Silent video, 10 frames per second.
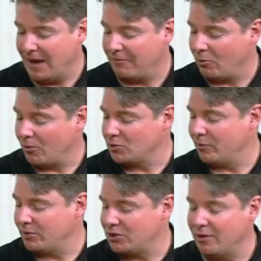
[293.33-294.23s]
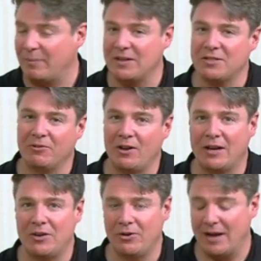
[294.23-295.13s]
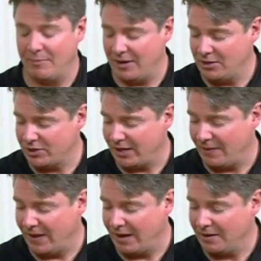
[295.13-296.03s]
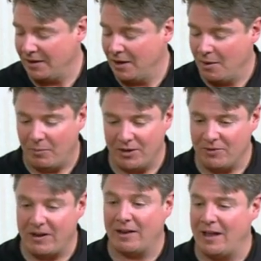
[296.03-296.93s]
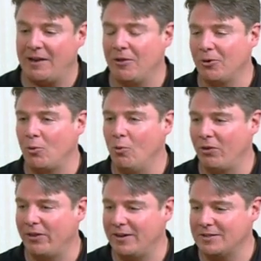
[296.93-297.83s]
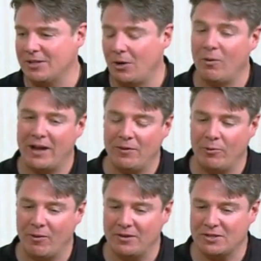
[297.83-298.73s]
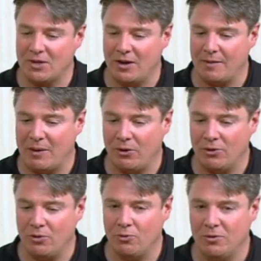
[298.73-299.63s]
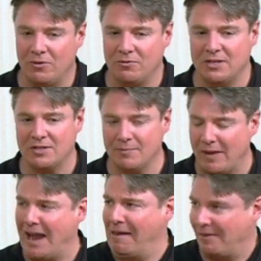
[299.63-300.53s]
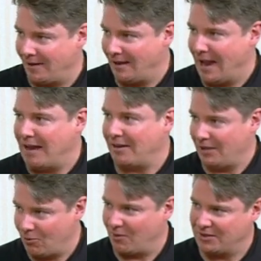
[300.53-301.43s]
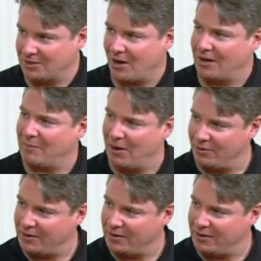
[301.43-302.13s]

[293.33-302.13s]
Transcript: And of course, we wish you the best of luck on your nomination on that. But you've got a lot of other cool things going on that we wanted to talk about. You did some editing you wanted to talk about.